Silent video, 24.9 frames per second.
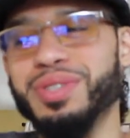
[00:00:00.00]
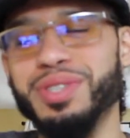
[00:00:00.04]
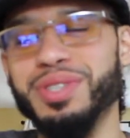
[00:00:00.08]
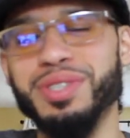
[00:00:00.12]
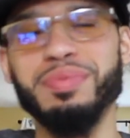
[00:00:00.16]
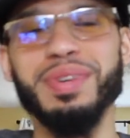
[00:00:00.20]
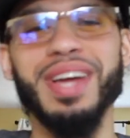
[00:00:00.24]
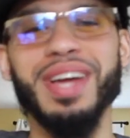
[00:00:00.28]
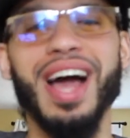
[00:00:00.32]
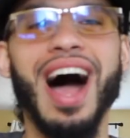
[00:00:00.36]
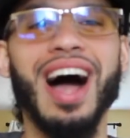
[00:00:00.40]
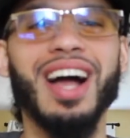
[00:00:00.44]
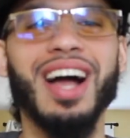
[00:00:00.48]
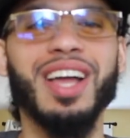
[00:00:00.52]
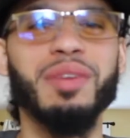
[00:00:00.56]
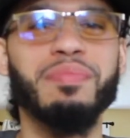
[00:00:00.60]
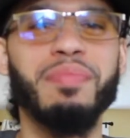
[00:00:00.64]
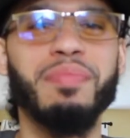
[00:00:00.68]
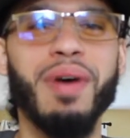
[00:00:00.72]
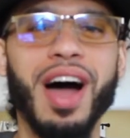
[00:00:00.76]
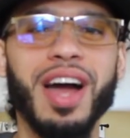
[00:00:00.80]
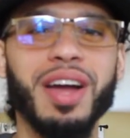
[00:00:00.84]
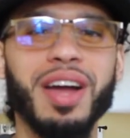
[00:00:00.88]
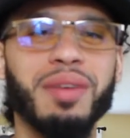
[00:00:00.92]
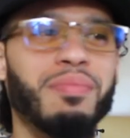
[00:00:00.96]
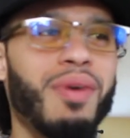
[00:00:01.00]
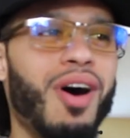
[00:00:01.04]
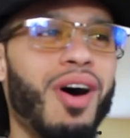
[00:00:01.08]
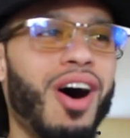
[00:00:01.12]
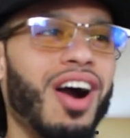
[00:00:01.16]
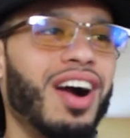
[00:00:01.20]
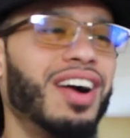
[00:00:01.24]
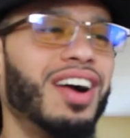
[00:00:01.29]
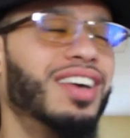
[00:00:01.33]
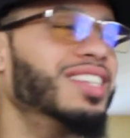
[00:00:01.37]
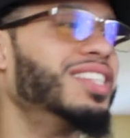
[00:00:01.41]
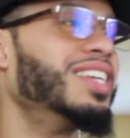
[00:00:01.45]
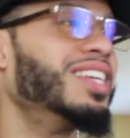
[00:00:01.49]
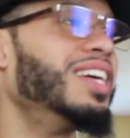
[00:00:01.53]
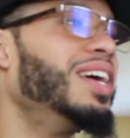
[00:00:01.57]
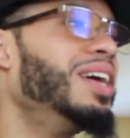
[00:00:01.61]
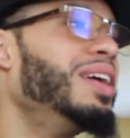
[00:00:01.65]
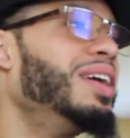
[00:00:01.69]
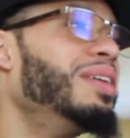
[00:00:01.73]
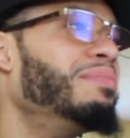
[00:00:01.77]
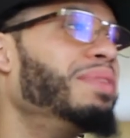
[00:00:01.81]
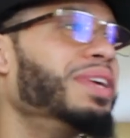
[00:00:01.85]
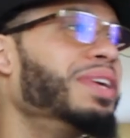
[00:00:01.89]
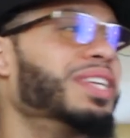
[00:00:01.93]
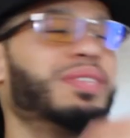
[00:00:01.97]
We should be occupying Mars,
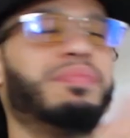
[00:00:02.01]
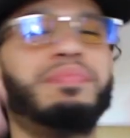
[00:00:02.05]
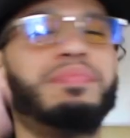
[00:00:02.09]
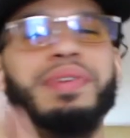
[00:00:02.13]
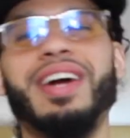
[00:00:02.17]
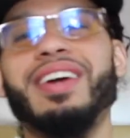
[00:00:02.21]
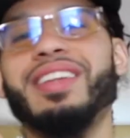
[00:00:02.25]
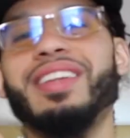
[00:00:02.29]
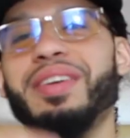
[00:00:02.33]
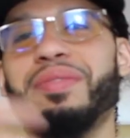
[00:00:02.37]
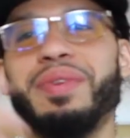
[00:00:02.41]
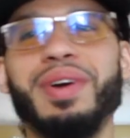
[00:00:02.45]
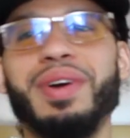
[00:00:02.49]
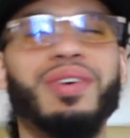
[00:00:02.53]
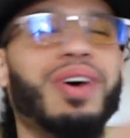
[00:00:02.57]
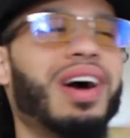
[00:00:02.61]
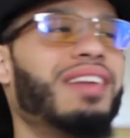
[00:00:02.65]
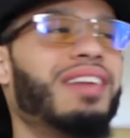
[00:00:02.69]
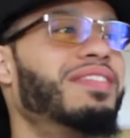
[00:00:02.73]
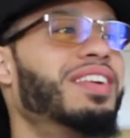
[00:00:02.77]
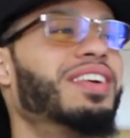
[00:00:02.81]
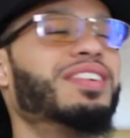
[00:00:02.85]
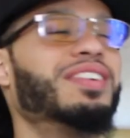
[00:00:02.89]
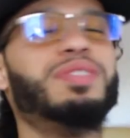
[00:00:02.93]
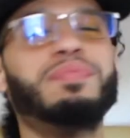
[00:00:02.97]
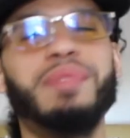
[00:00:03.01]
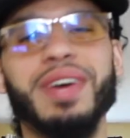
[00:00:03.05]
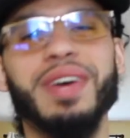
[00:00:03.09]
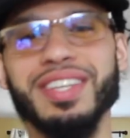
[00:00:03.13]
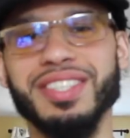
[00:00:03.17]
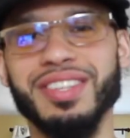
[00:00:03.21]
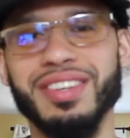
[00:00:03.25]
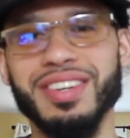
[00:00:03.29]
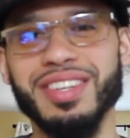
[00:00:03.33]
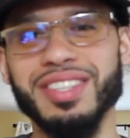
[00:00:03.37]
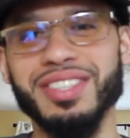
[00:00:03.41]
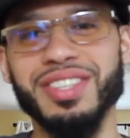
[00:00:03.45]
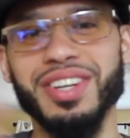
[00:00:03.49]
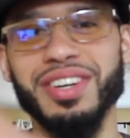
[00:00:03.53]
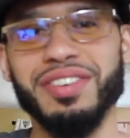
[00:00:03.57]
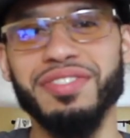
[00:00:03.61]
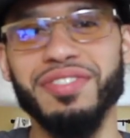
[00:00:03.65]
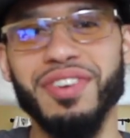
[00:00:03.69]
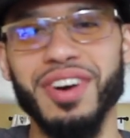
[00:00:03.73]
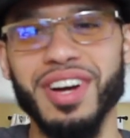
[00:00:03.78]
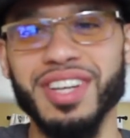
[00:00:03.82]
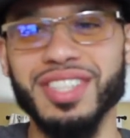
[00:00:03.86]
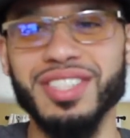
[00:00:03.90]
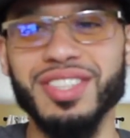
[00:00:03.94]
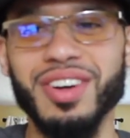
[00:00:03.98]
because apparently we don't have enough space on this earth
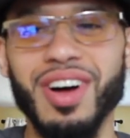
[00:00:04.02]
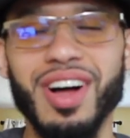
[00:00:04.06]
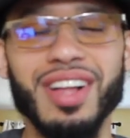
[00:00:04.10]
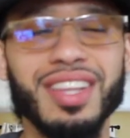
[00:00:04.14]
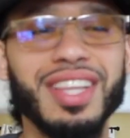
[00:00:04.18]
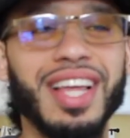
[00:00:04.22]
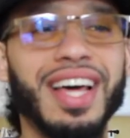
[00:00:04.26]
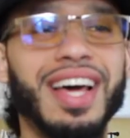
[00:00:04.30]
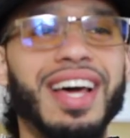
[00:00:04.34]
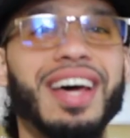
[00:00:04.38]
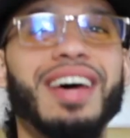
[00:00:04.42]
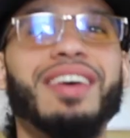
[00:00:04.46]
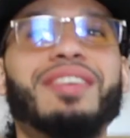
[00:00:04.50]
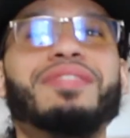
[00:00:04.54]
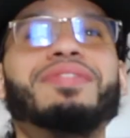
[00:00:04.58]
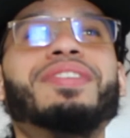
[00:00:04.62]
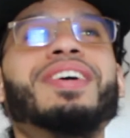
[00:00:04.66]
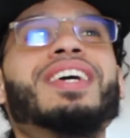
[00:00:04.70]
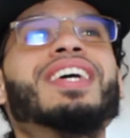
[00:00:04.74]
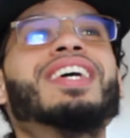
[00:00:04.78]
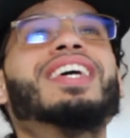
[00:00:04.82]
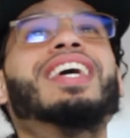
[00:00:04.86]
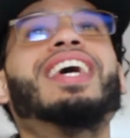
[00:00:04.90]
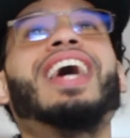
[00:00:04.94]
for us to all live.